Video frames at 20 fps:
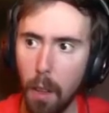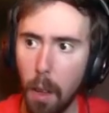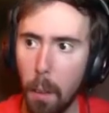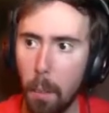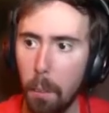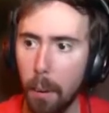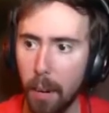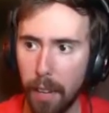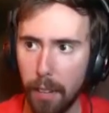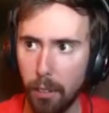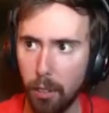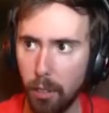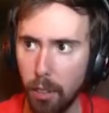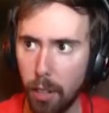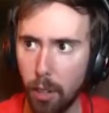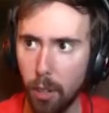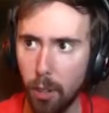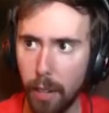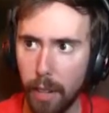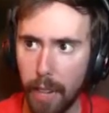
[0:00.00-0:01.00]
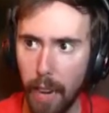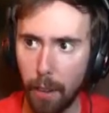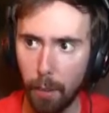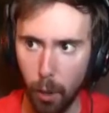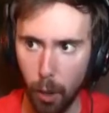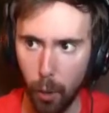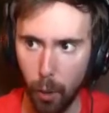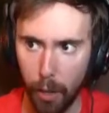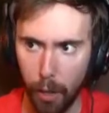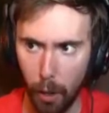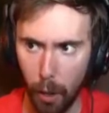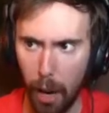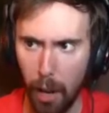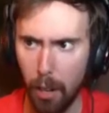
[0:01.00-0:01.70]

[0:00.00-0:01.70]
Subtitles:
but it's literally never going. How did I